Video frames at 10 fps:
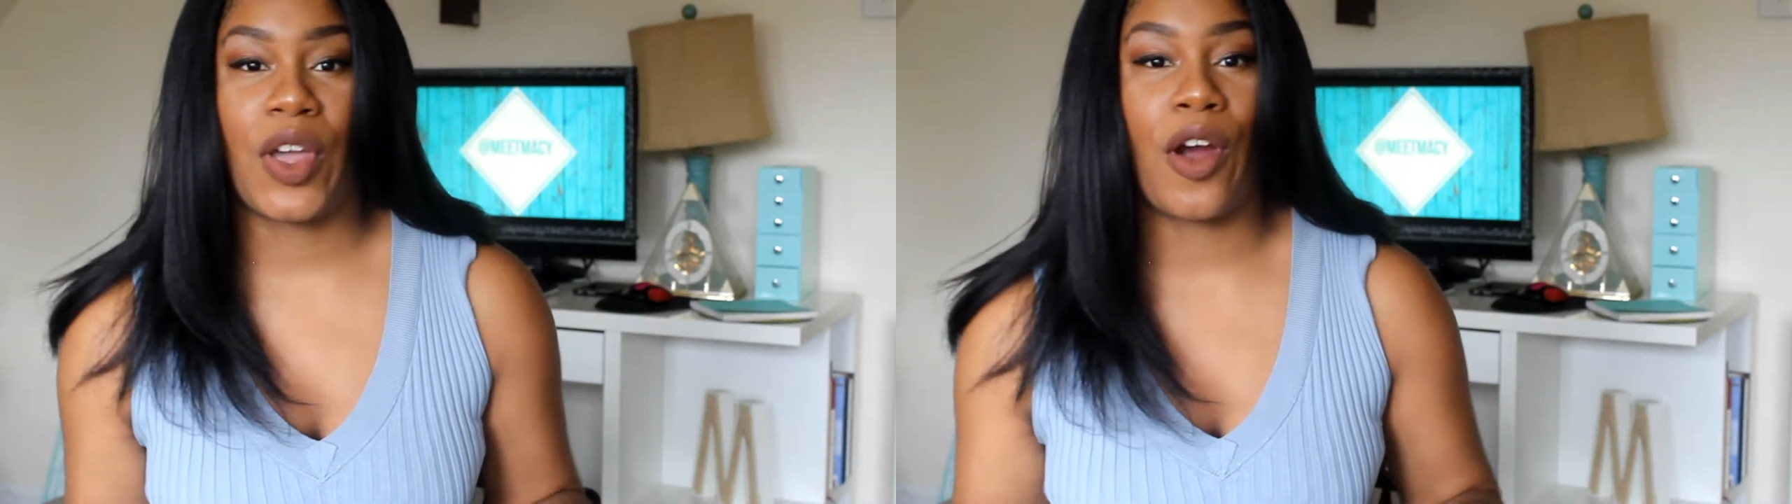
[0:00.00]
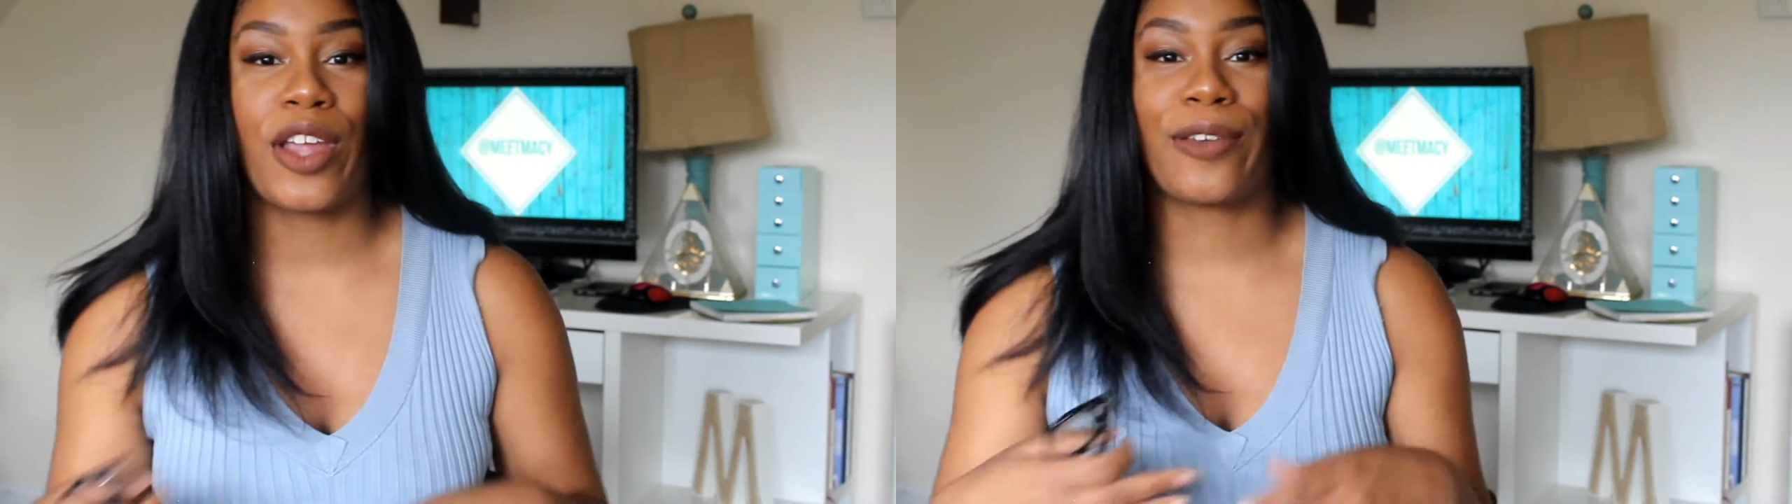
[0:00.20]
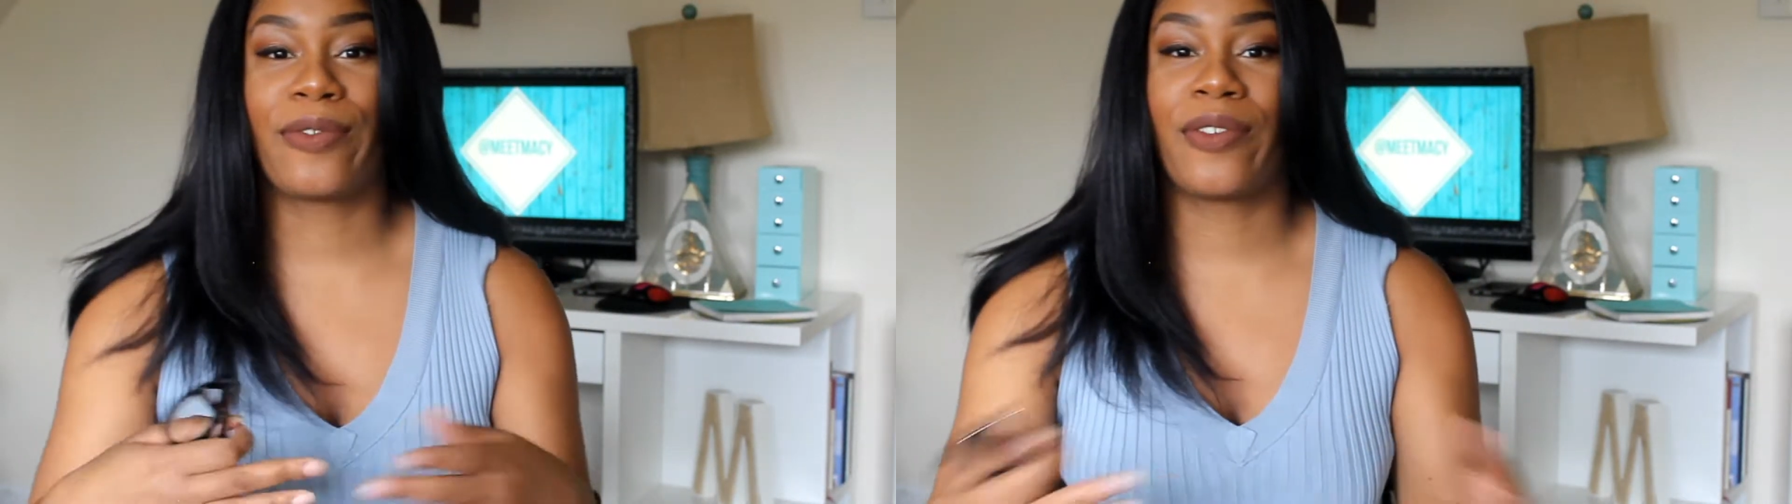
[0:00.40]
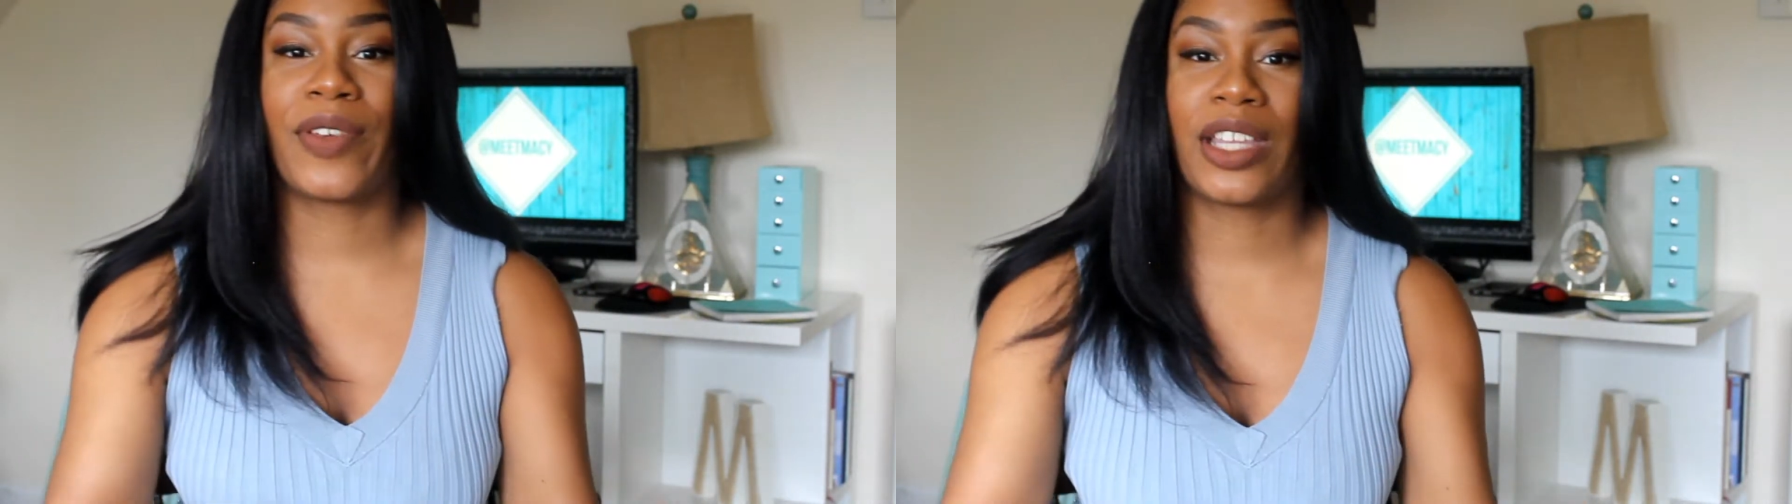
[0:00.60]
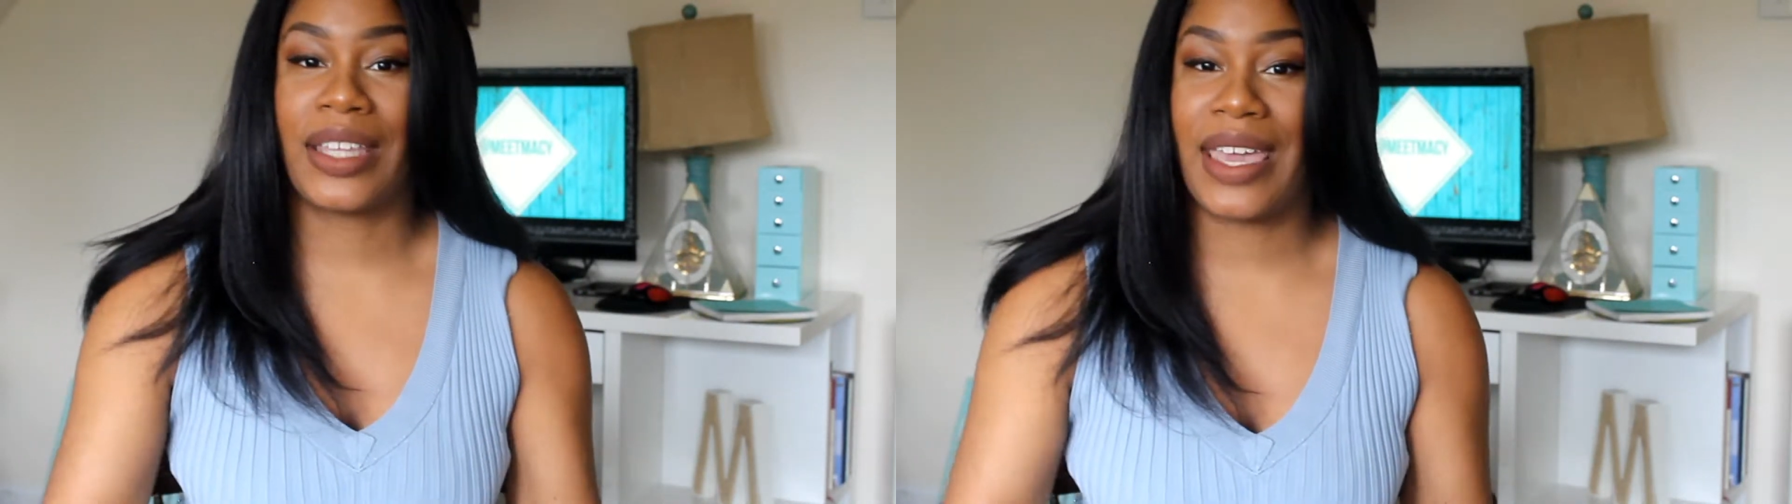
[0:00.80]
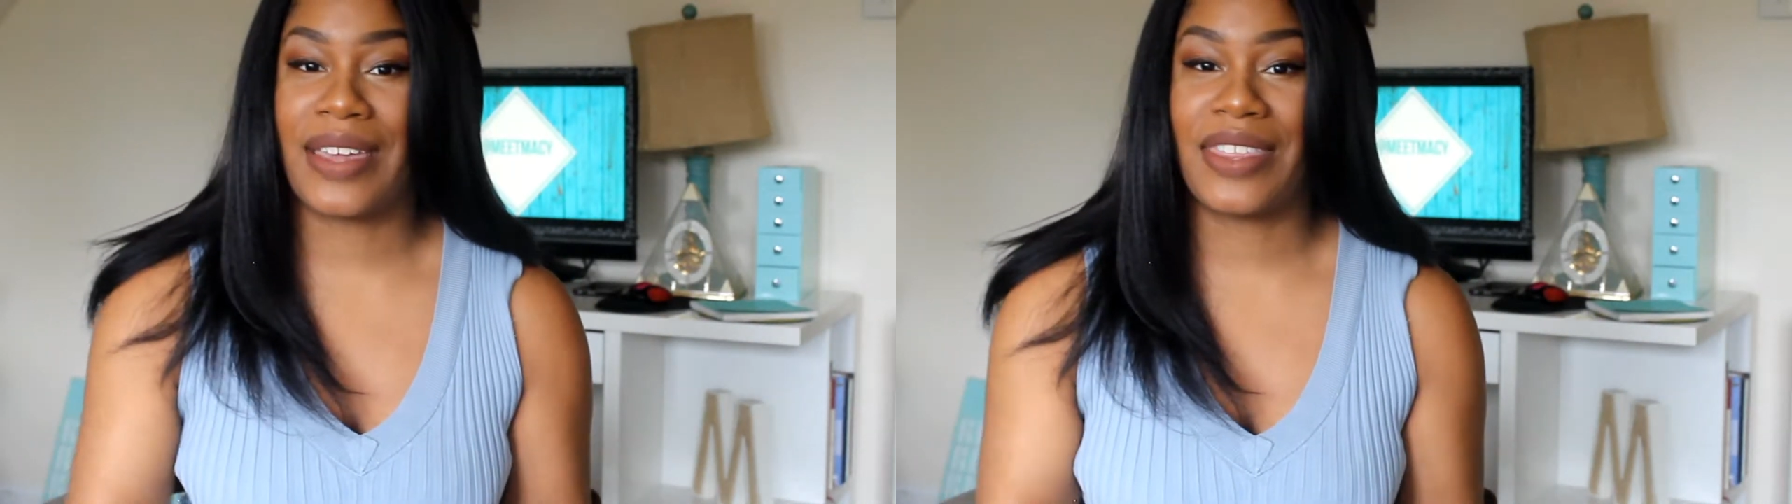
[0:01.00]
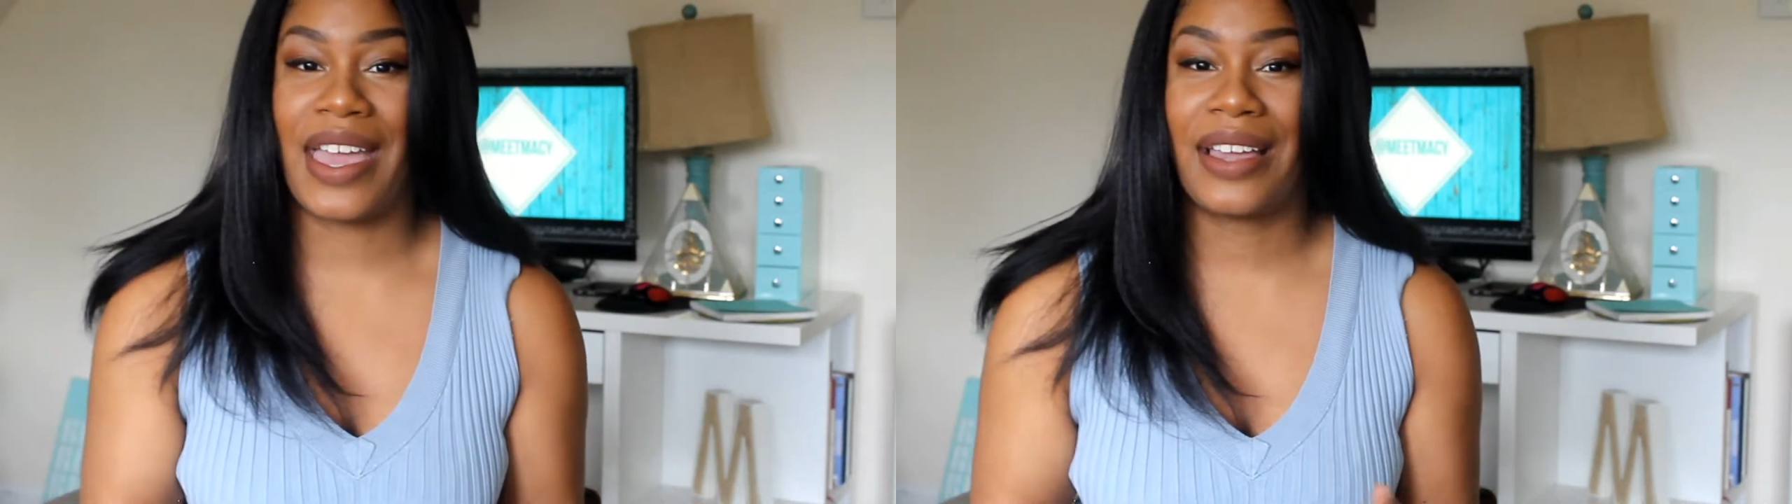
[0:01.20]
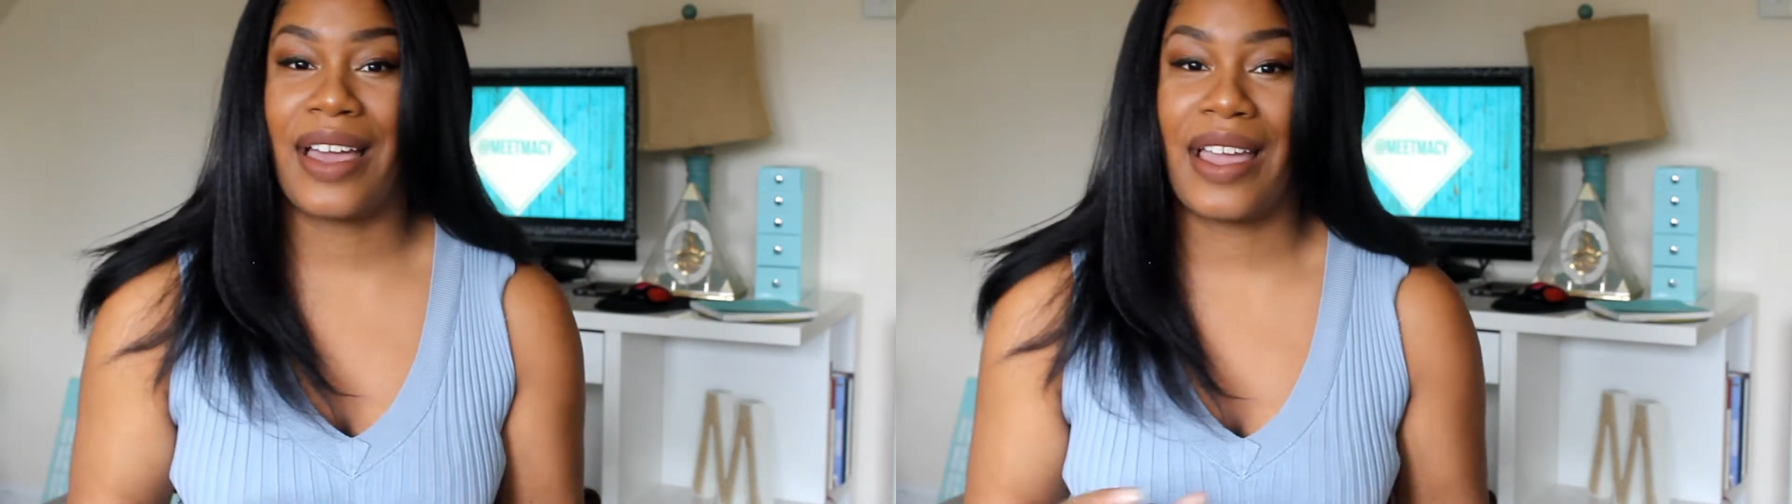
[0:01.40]
Are you fulfilling
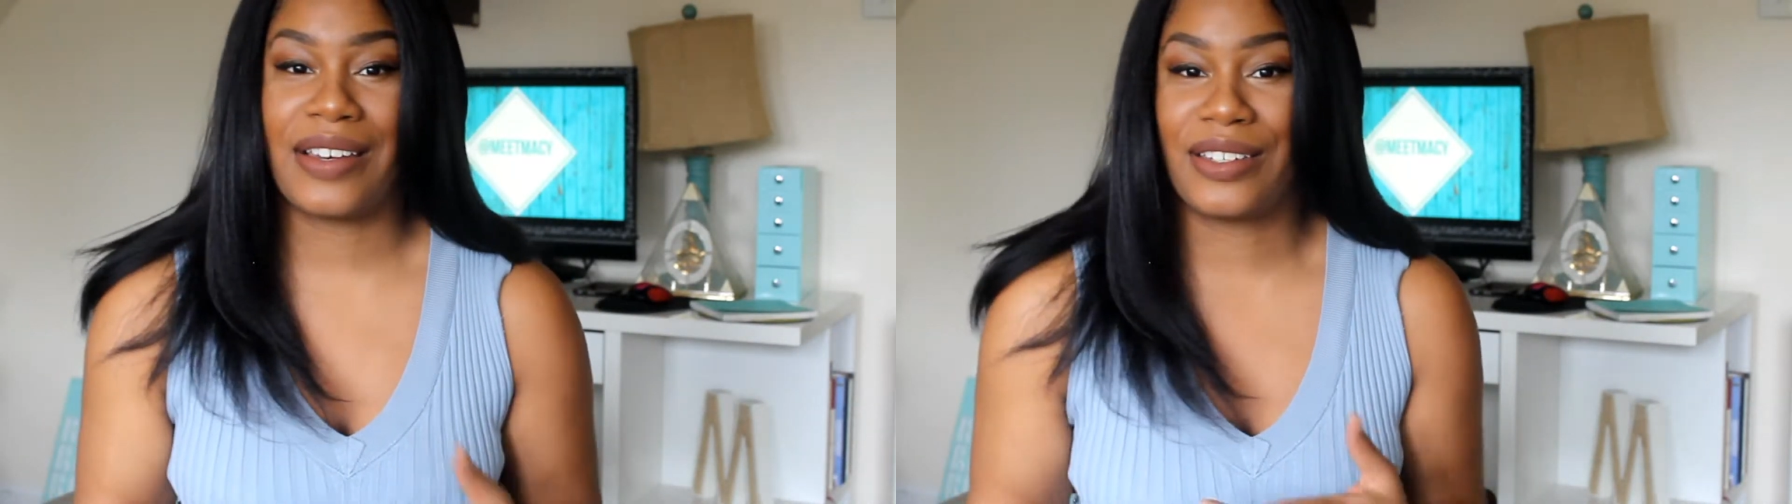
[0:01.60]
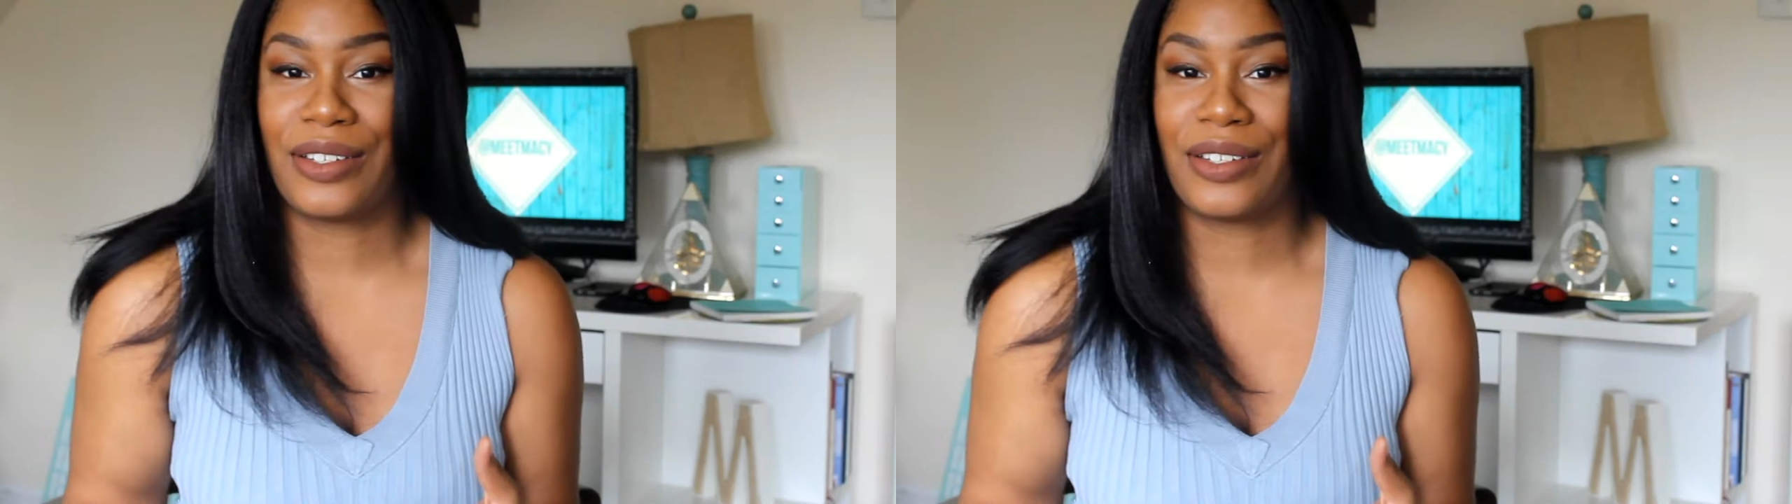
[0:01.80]
that kind